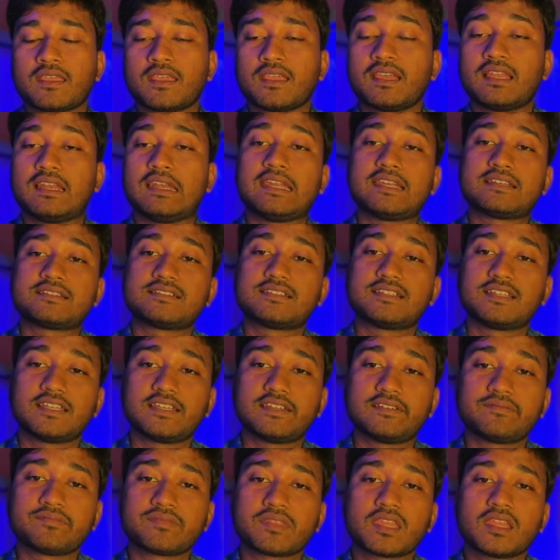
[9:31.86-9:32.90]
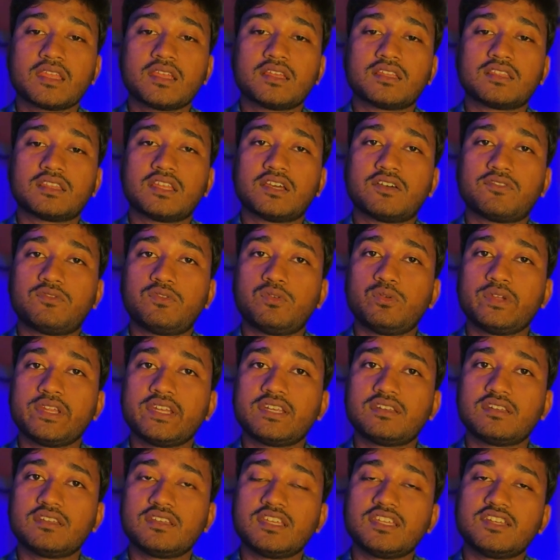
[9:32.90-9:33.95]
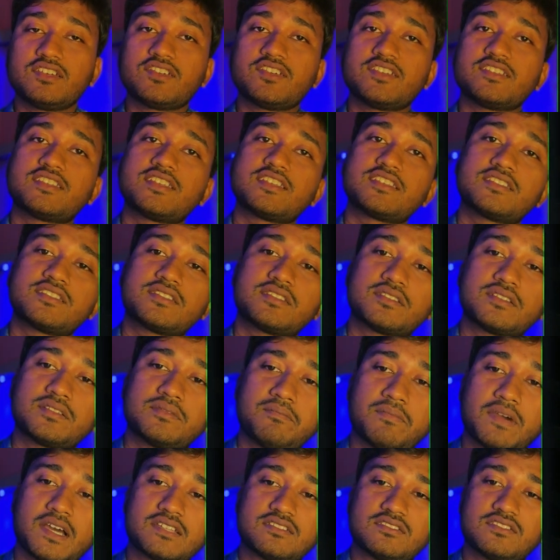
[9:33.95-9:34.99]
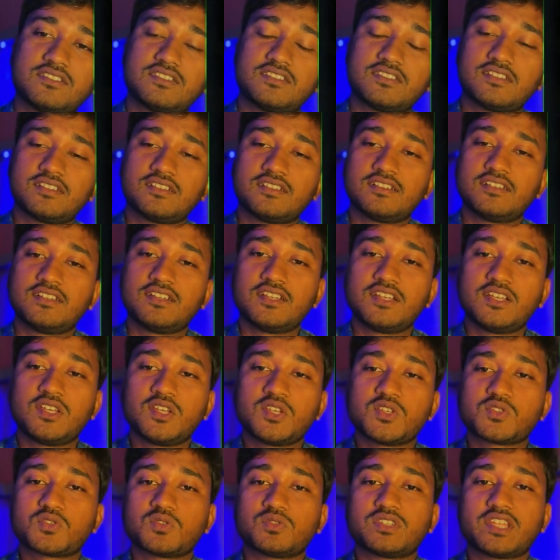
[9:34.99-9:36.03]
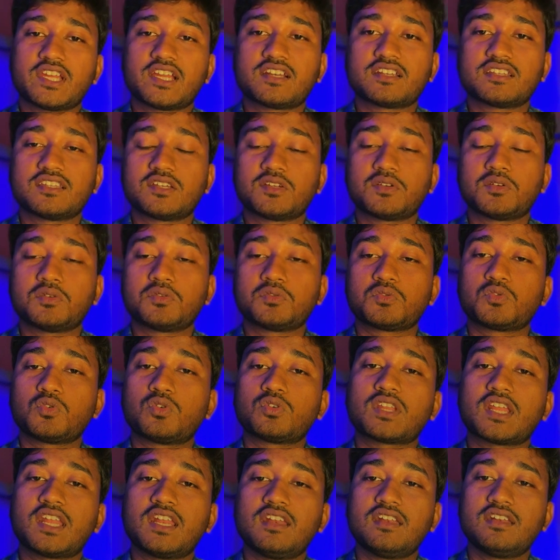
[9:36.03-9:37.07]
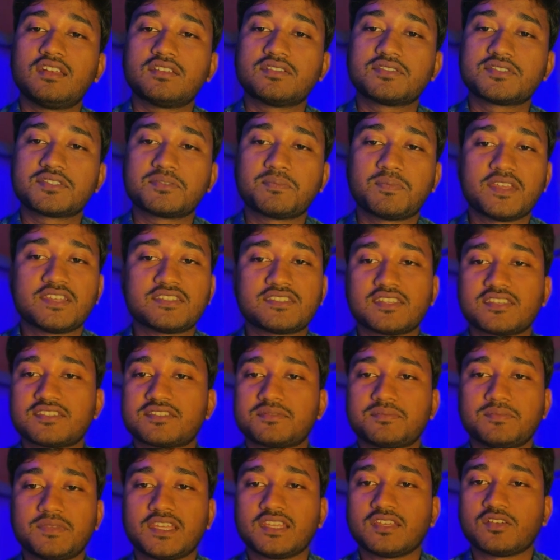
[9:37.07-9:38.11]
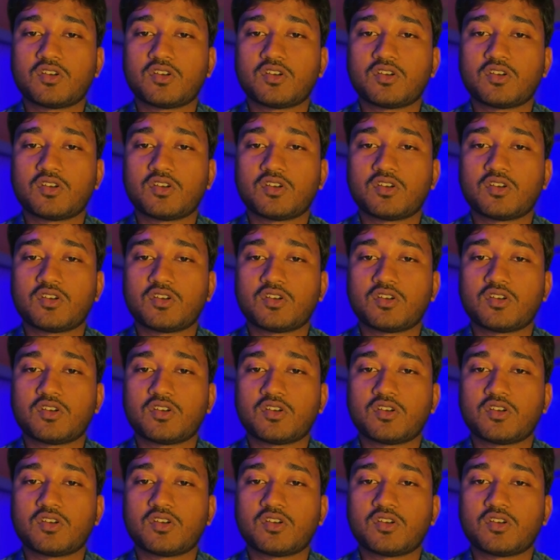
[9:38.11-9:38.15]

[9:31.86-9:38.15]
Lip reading: Let's say the fluid increases much so that the total spaces being